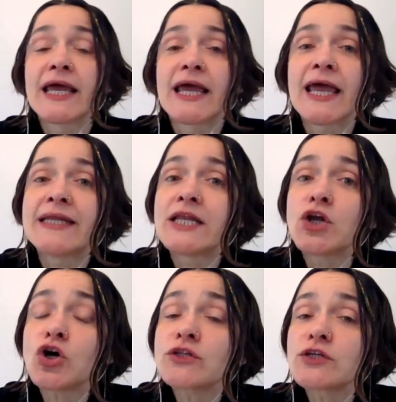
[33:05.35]
And in
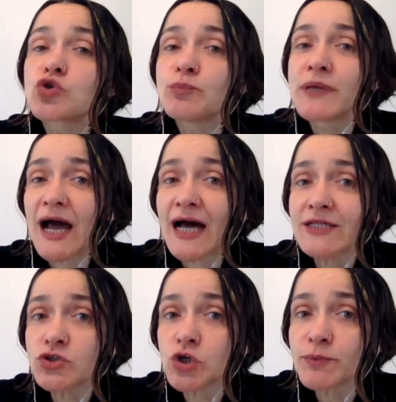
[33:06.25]
order to be
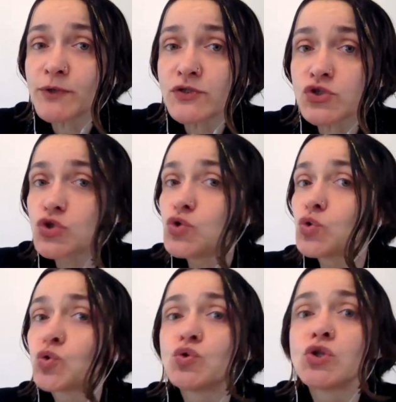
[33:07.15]
anthropos, you
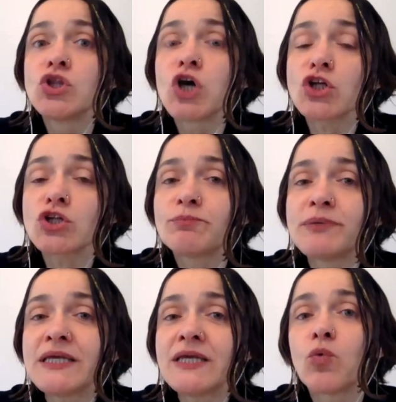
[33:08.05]
could not
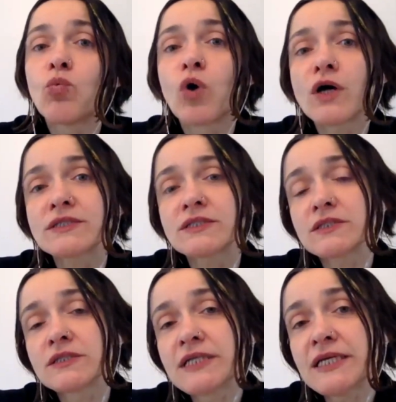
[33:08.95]
be what
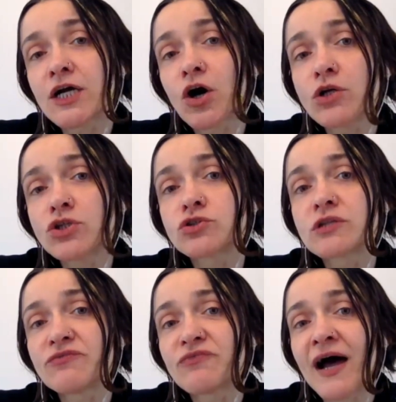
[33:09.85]
Greek culture
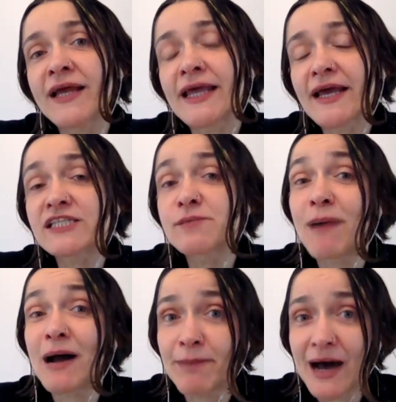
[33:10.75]
defined as
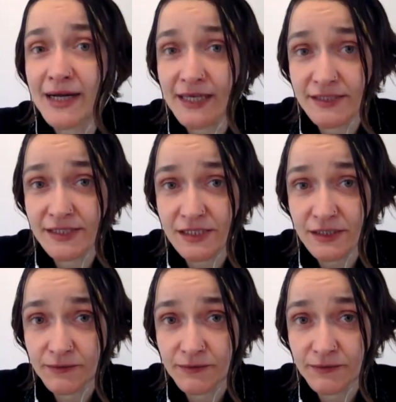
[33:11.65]
barbarians.